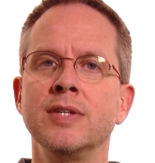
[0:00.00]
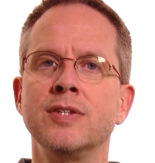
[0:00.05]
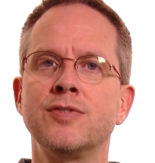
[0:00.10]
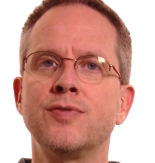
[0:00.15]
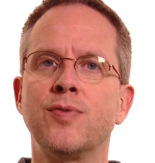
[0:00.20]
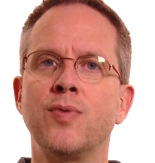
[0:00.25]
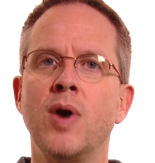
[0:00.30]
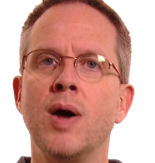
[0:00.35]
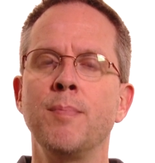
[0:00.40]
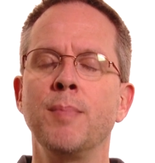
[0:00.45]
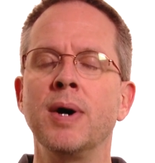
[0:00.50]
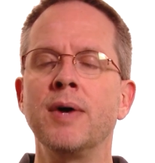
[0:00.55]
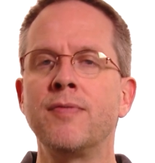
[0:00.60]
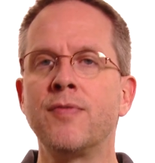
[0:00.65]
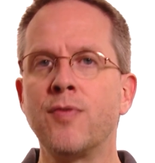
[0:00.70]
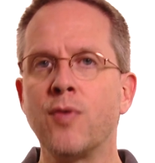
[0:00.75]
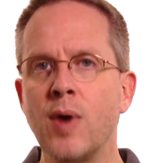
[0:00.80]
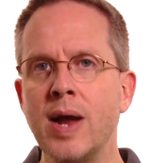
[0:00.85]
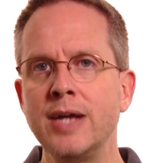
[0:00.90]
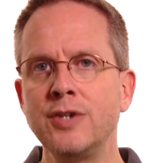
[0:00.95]
is from a
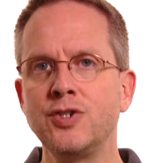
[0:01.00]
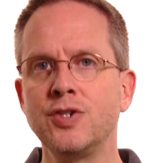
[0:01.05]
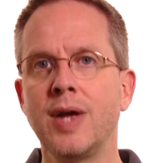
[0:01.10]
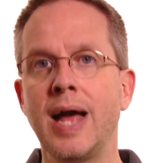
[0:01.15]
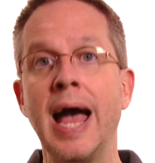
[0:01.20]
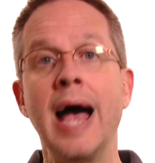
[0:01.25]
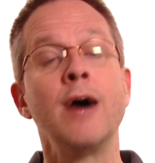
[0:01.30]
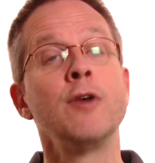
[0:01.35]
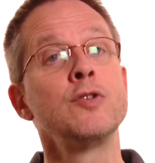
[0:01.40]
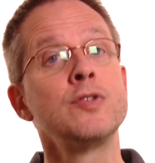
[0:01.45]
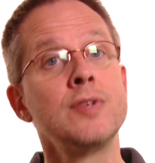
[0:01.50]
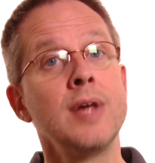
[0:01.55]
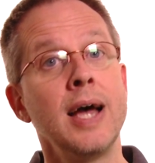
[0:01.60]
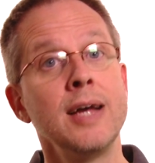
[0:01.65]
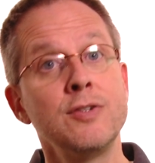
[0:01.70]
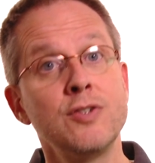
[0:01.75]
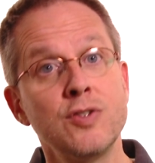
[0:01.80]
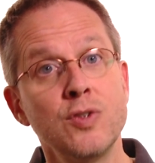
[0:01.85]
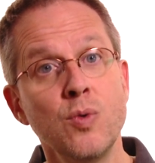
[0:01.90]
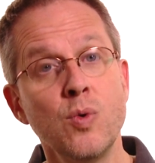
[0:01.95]
fresh
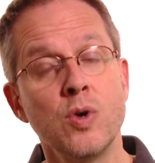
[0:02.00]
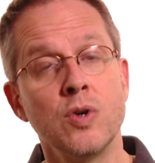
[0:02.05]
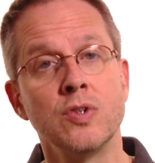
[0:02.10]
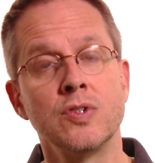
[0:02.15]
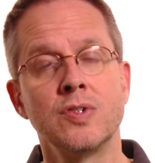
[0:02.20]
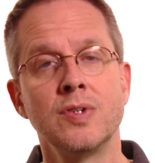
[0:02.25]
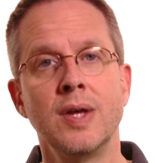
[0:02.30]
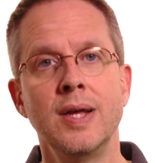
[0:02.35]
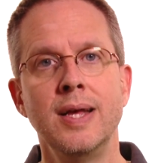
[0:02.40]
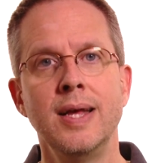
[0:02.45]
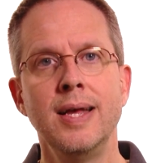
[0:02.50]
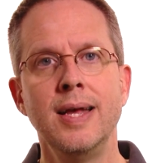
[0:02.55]
outside source.